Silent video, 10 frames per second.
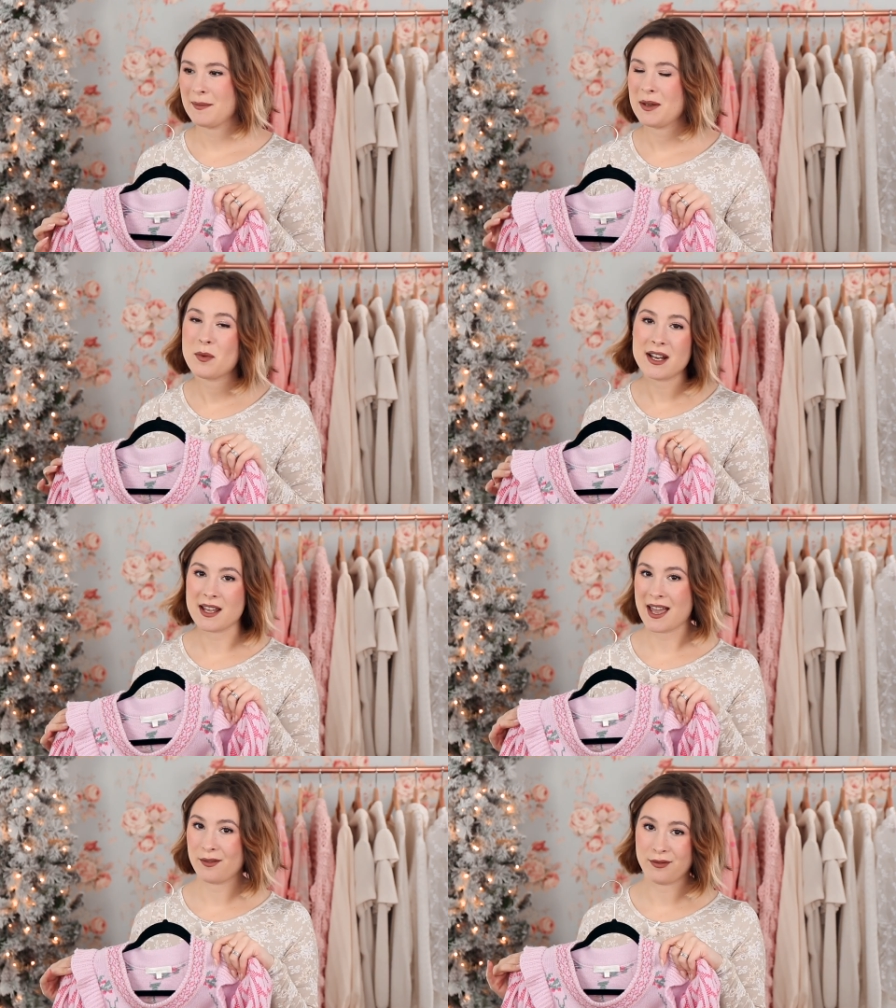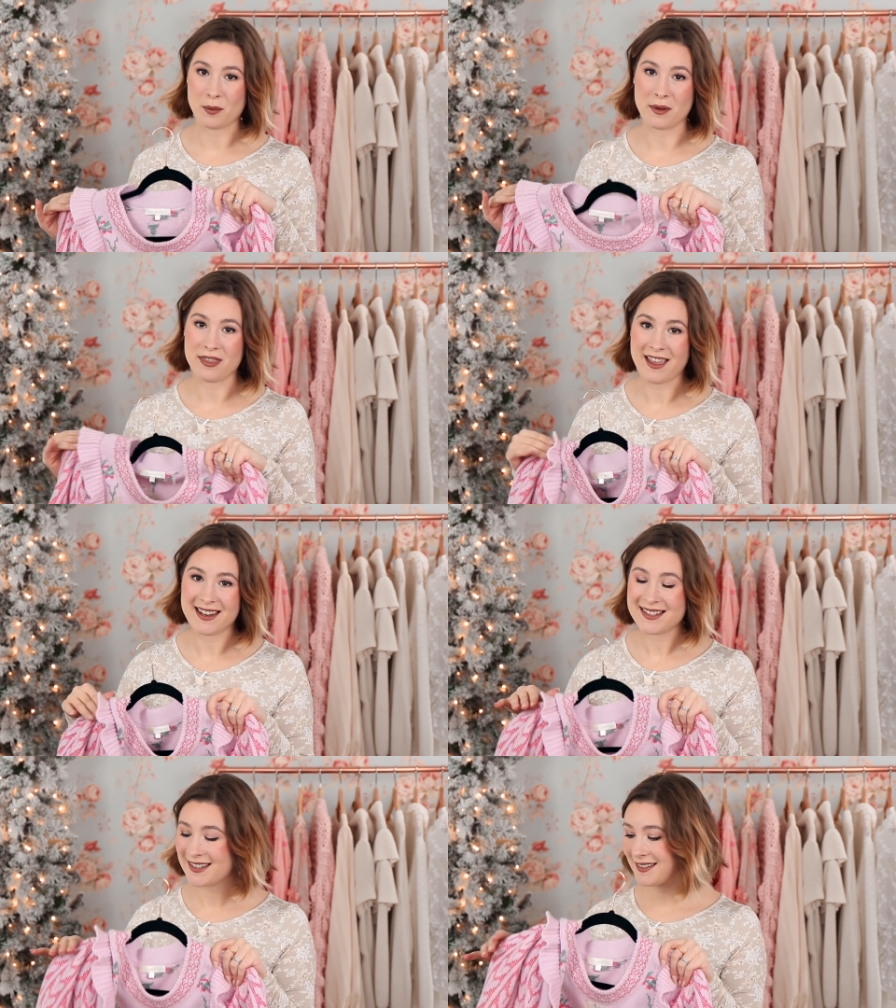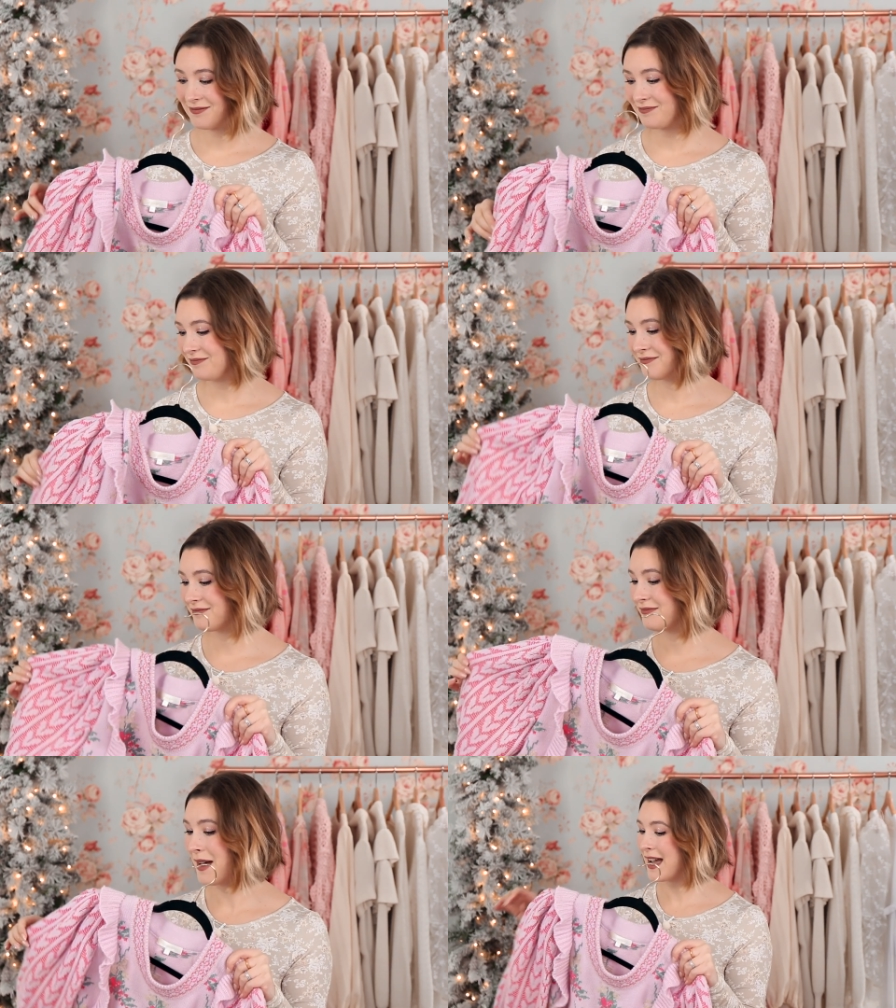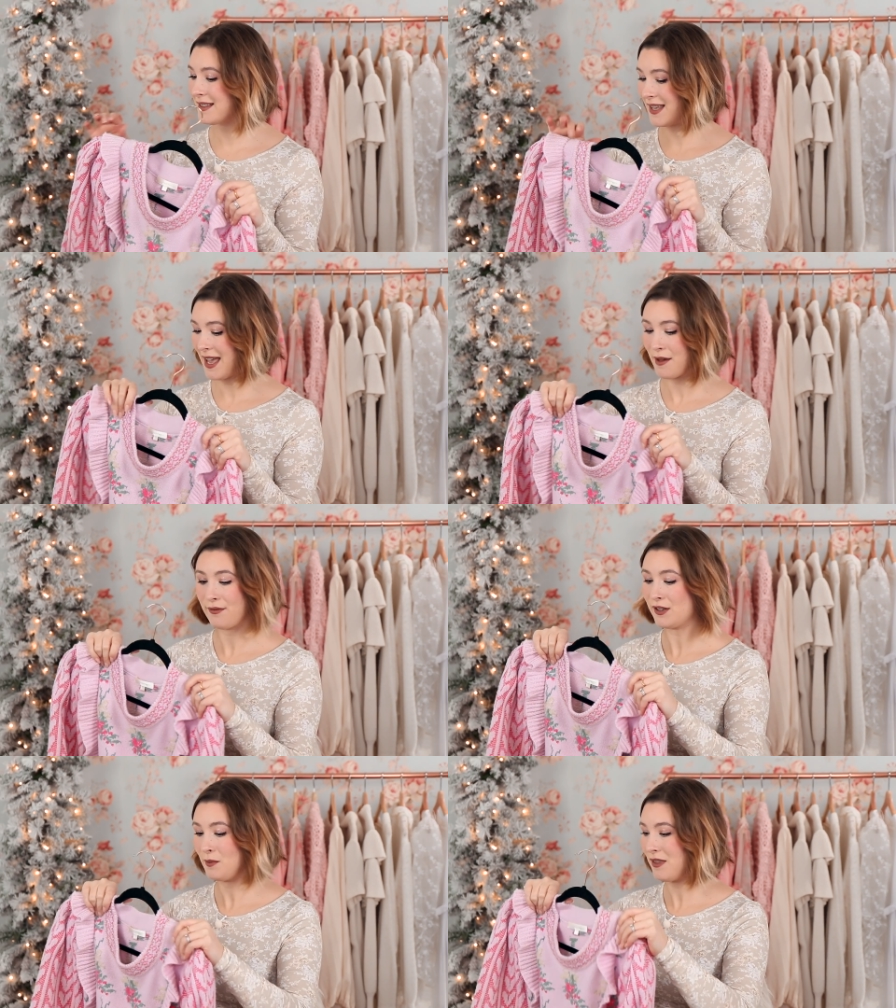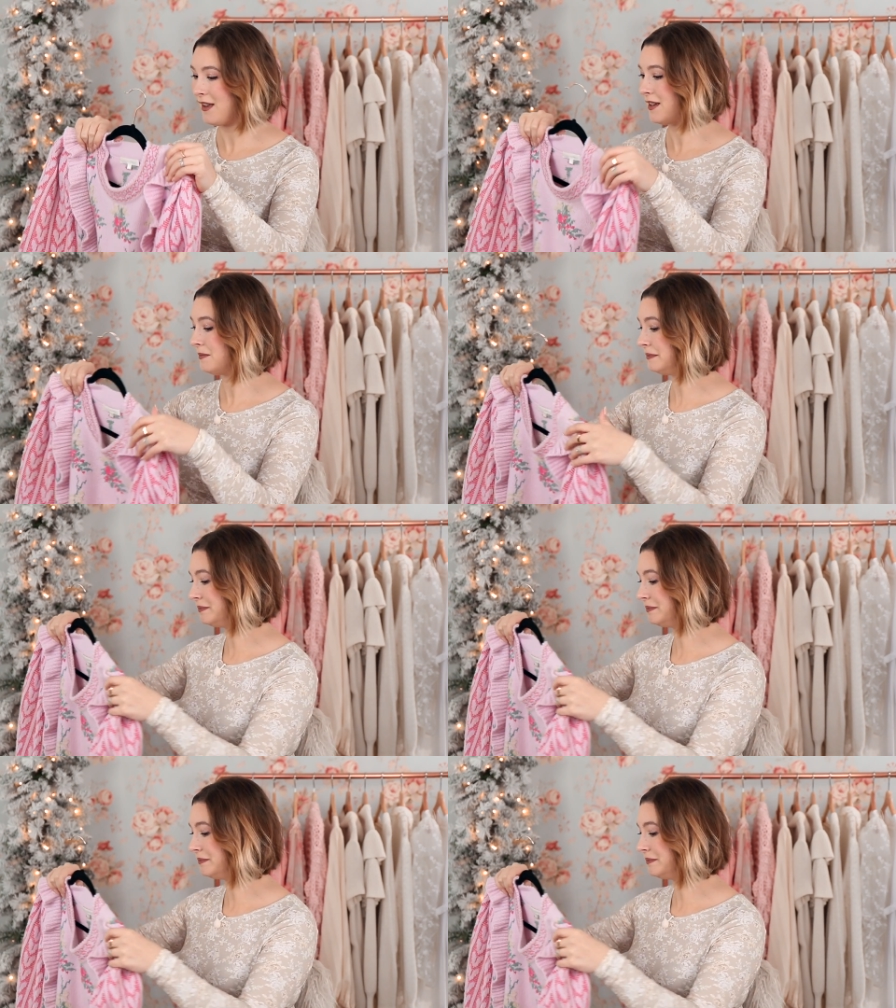I mean, why not have fun with it? I say have fun with it.